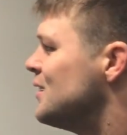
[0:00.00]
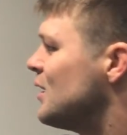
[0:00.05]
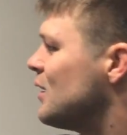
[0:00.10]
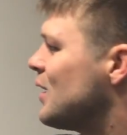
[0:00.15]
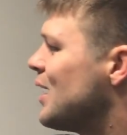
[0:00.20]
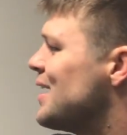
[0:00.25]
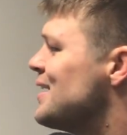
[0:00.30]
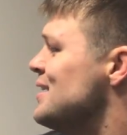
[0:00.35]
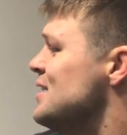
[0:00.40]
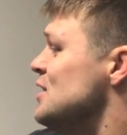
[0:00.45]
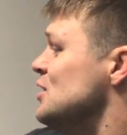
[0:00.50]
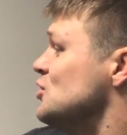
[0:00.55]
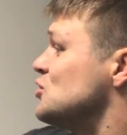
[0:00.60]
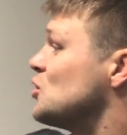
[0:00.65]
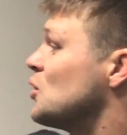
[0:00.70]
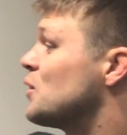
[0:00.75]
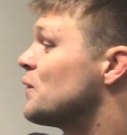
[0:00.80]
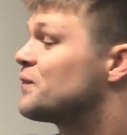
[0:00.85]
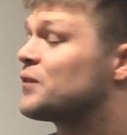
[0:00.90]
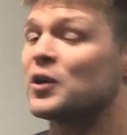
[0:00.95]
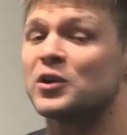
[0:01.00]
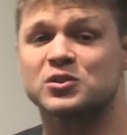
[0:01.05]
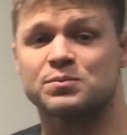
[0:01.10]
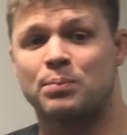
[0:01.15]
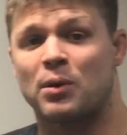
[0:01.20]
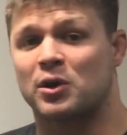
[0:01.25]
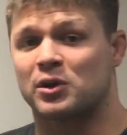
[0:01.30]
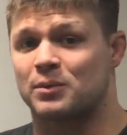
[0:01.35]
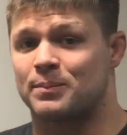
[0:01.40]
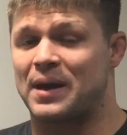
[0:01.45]
All right, so the first
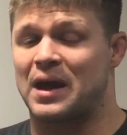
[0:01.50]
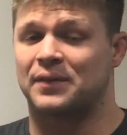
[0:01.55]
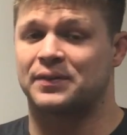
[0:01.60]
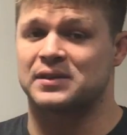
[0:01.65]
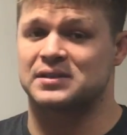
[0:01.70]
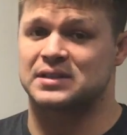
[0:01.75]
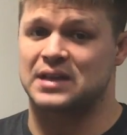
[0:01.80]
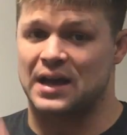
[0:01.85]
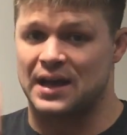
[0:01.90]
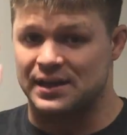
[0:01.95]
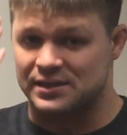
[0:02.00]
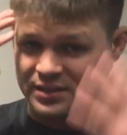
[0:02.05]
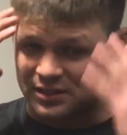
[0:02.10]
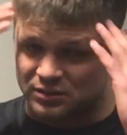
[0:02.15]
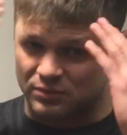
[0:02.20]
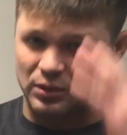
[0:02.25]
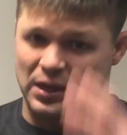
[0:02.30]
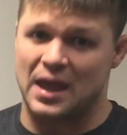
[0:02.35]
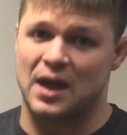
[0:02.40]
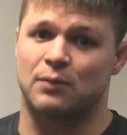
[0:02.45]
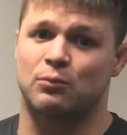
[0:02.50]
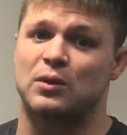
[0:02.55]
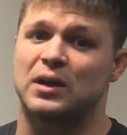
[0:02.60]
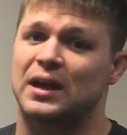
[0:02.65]
part about this, guys, is again,